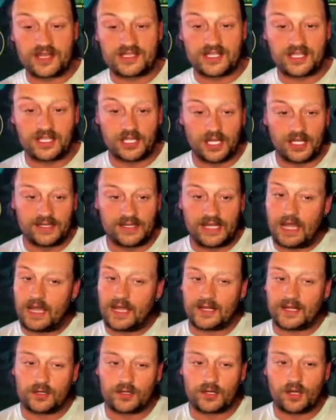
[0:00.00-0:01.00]
good. Now, I
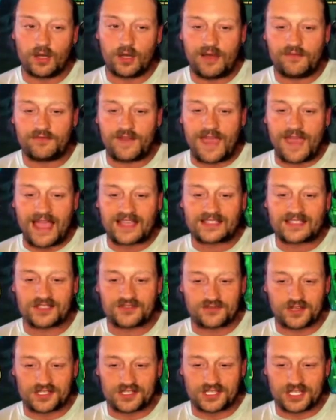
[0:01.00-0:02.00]
don't know how fast this
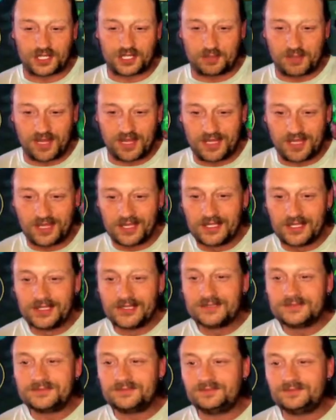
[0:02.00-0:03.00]
run's going to be.
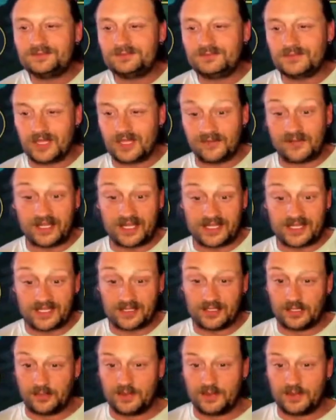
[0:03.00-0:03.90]
If it gets a little bit